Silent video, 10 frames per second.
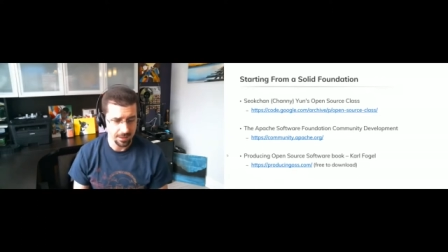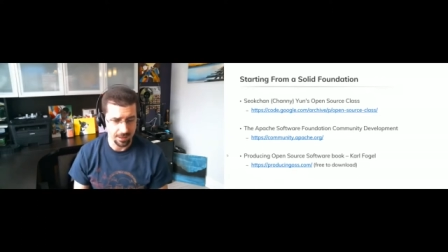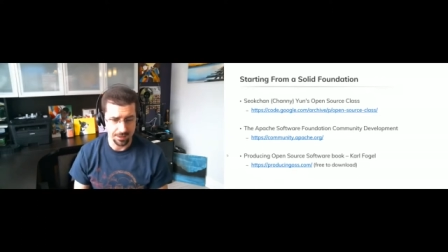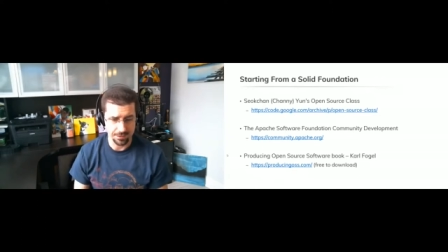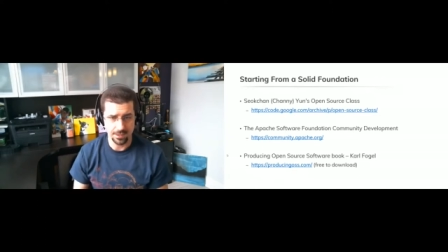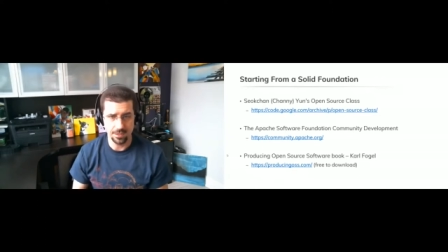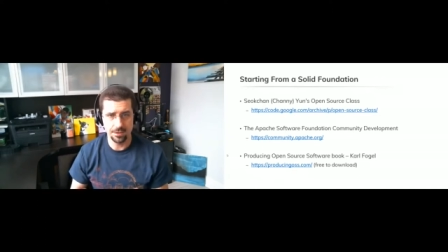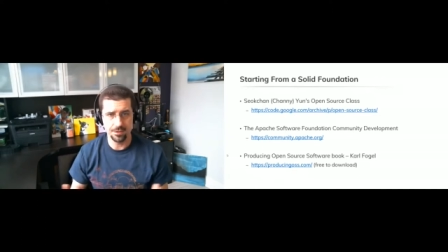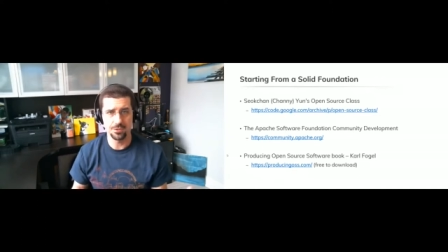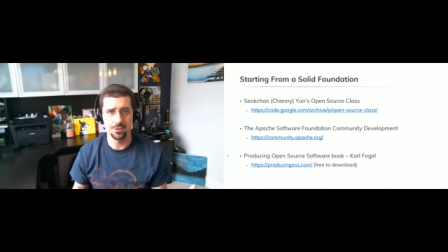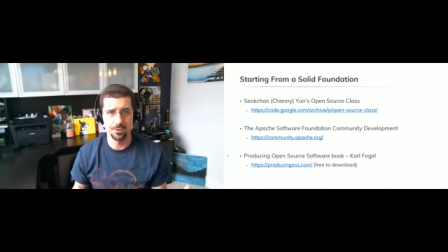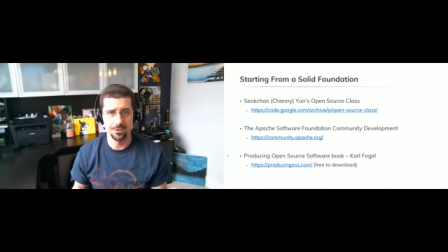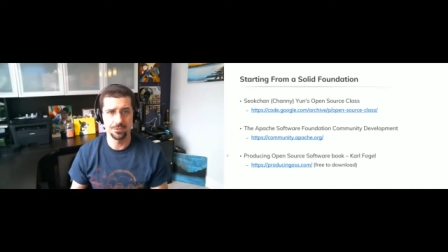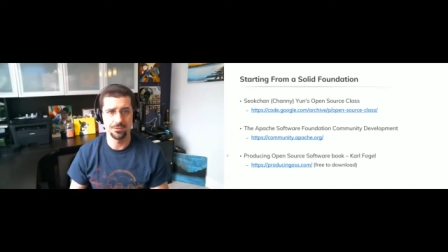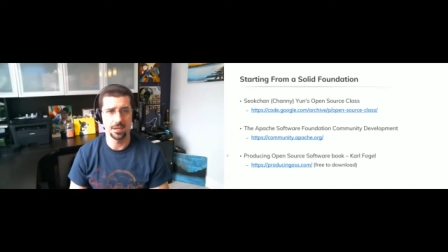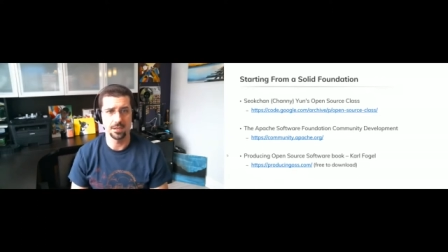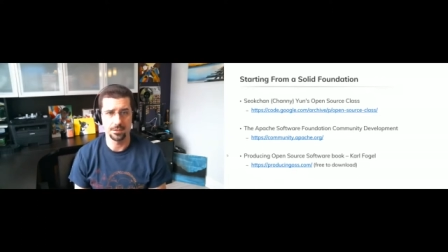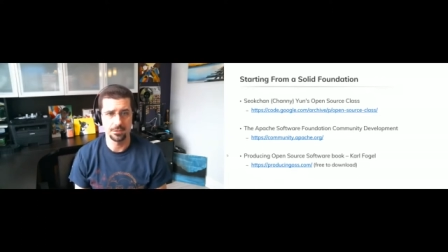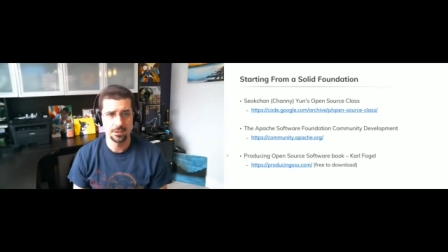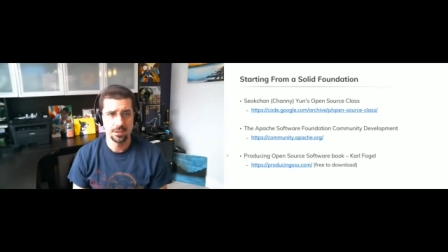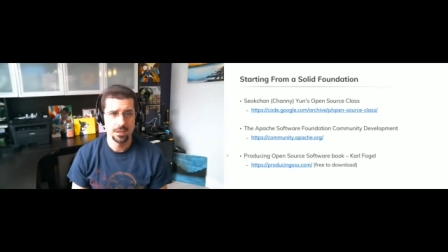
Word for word: Uh, stand on the shoulders of giants.